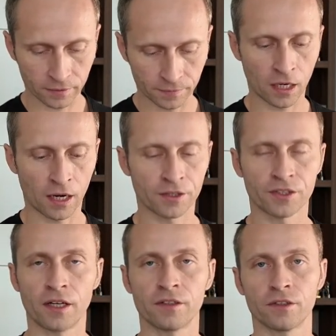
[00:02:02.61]
cars
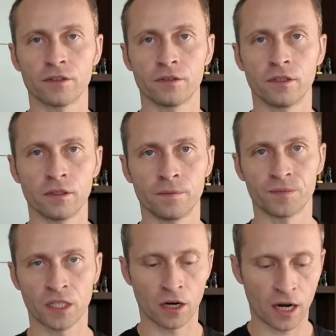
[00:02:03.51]
enter the
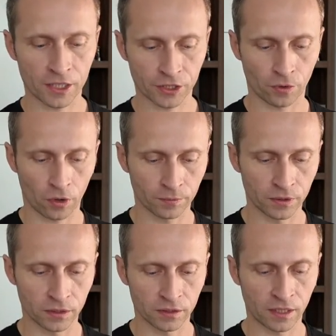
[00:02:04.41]
garage from
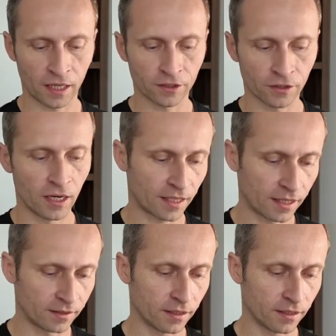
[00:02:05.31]
the another side.